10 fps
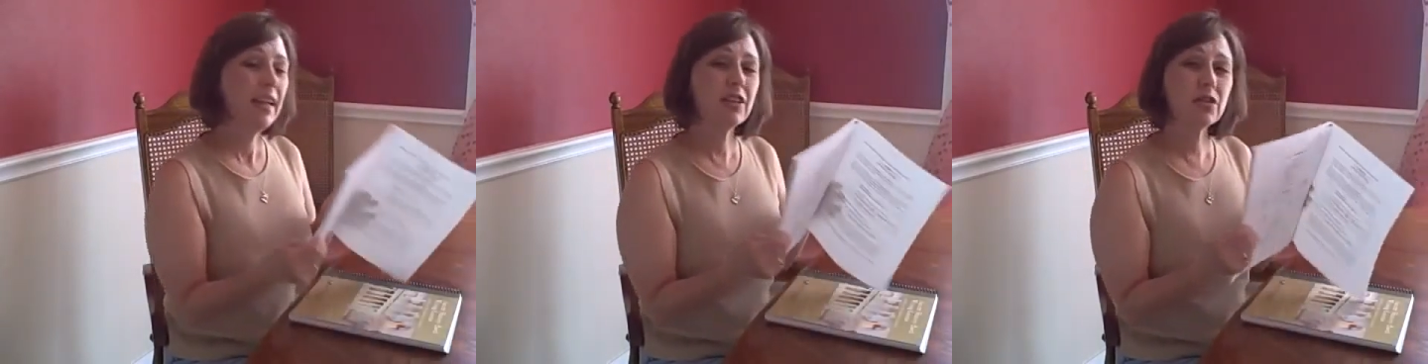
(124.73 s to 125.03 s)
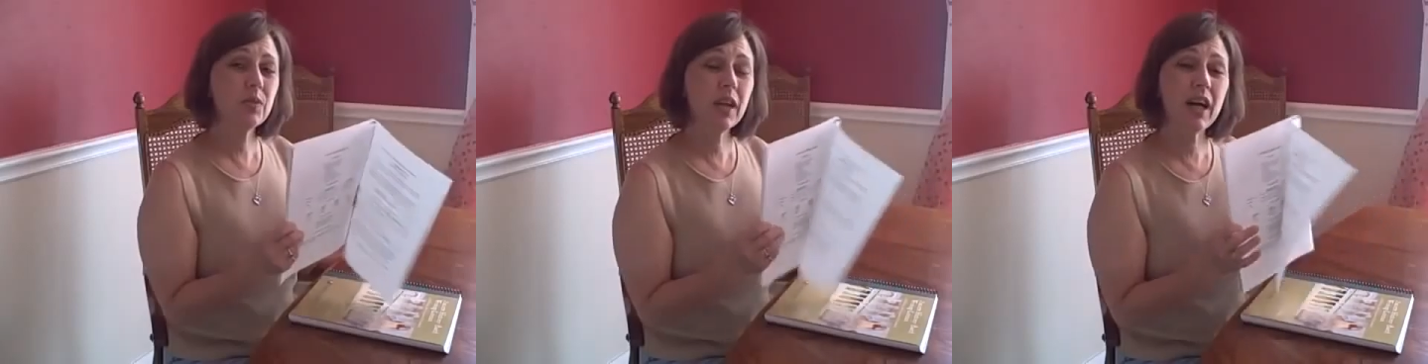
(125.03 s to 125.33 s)

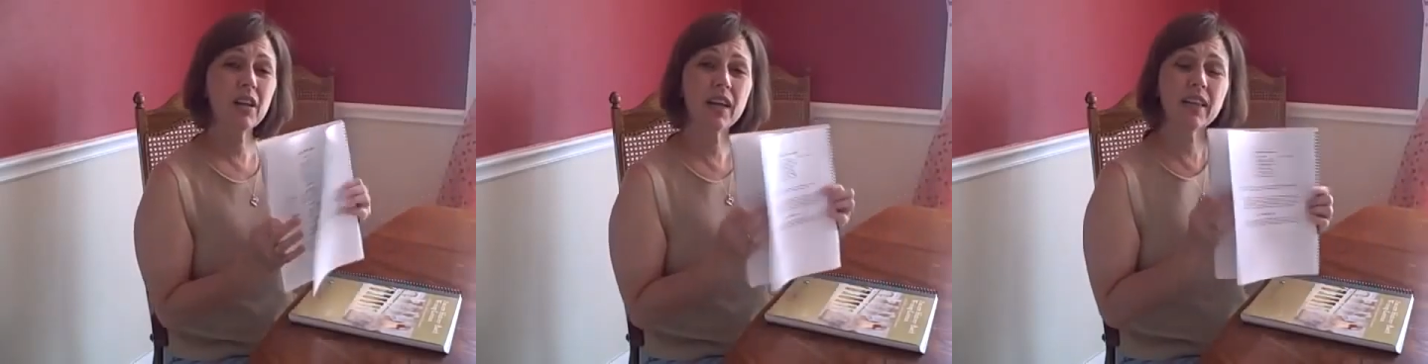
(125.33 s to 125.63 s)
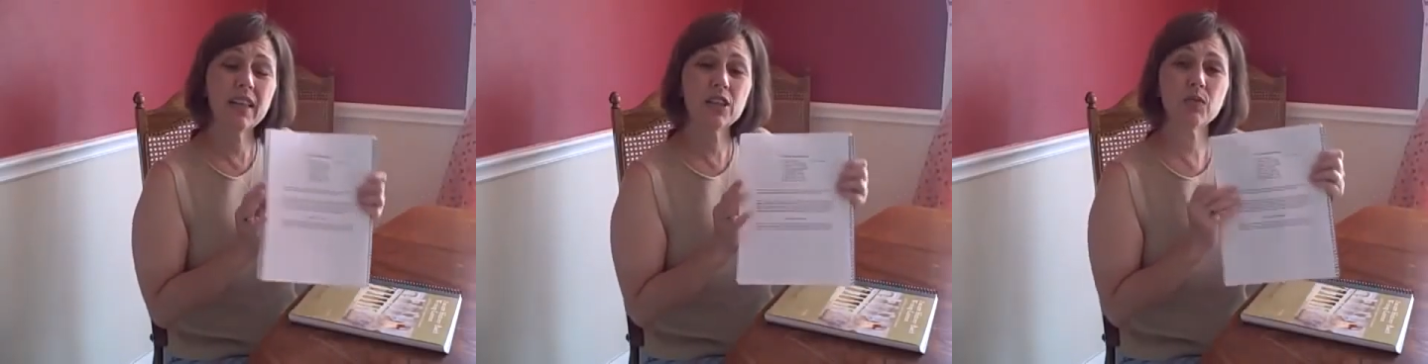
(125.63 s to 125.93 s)
Here's what I
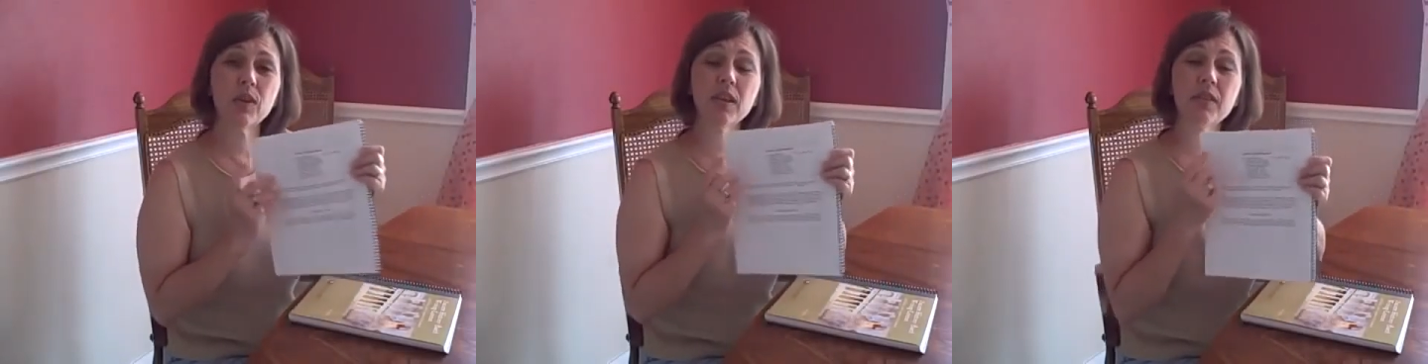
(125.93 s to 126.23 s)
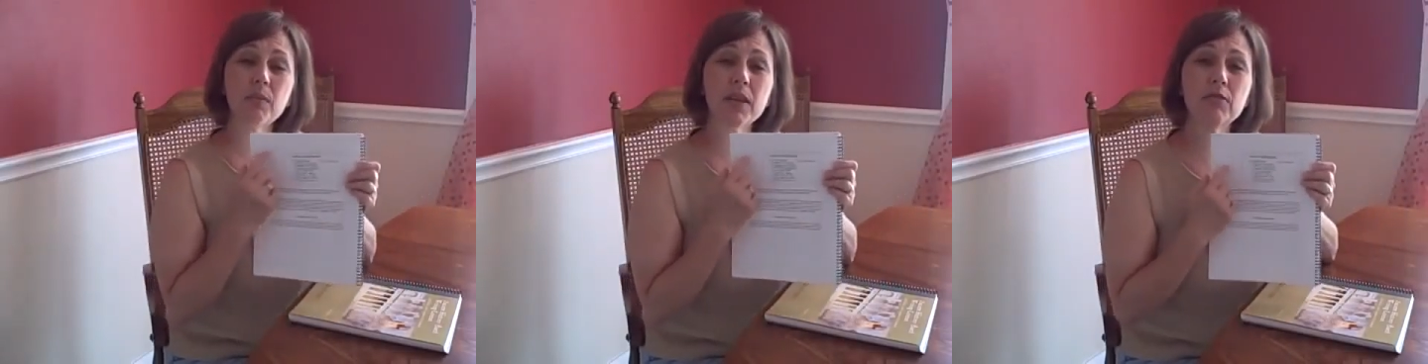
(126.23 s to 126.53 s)
like. Each one of
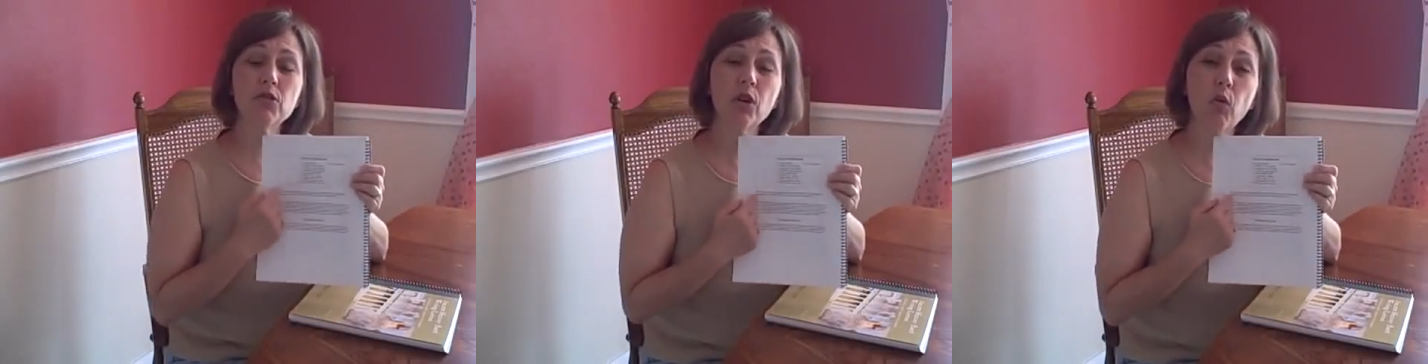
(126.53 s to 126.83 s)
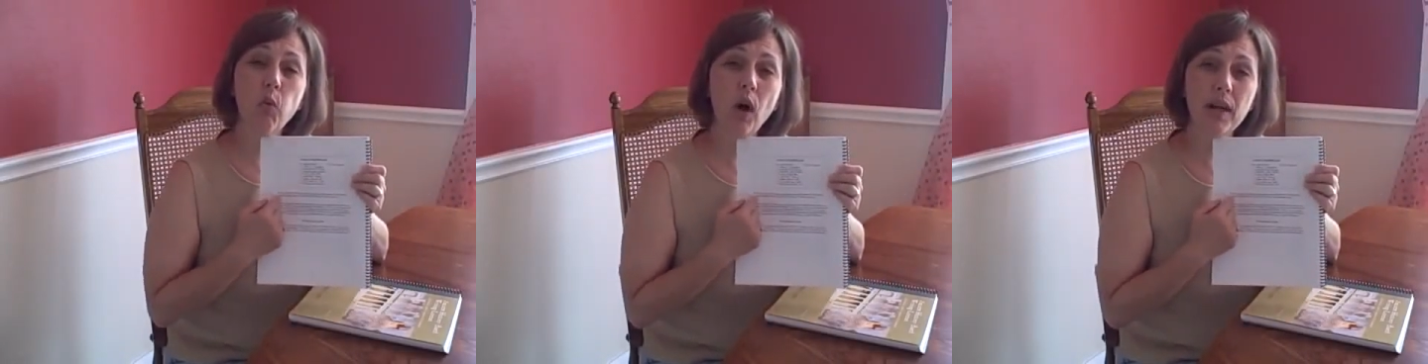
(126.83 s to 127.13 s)
them gives you a
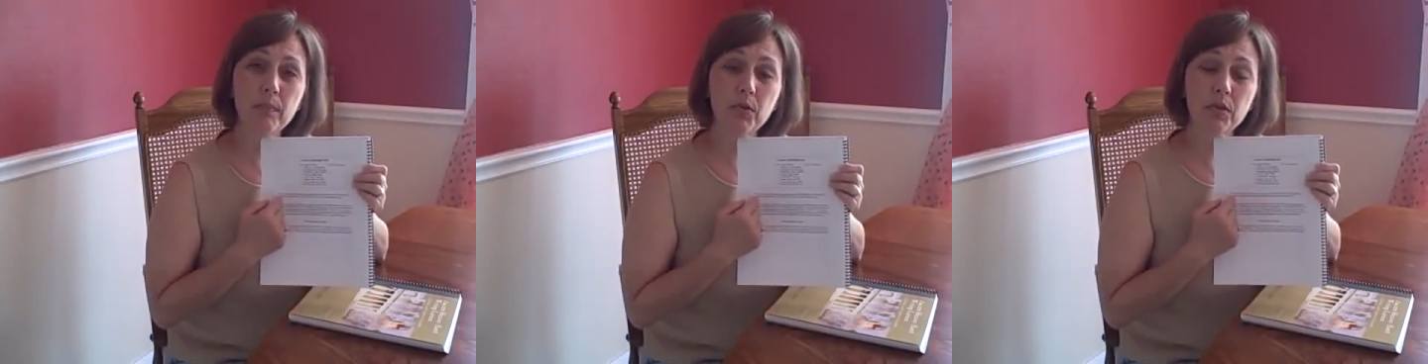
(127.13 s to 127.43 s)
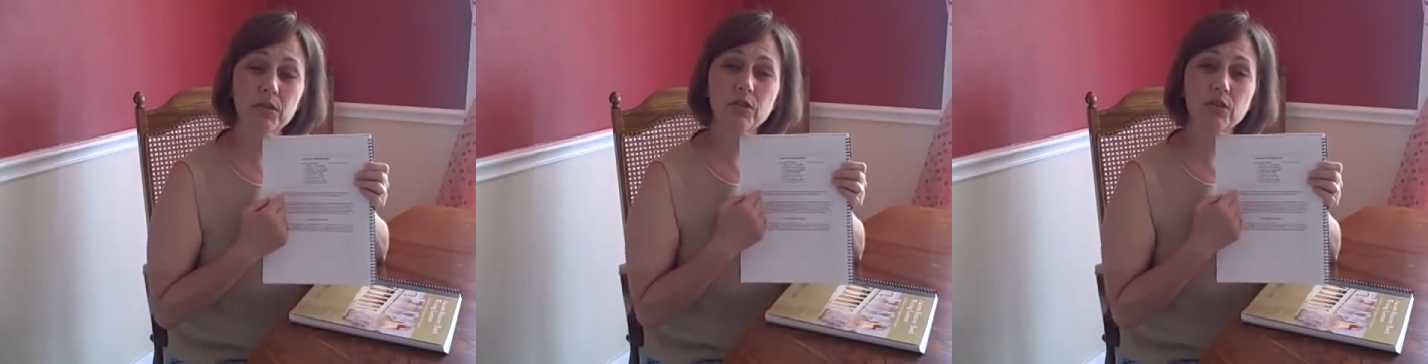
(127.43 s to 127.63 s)
whiteboard.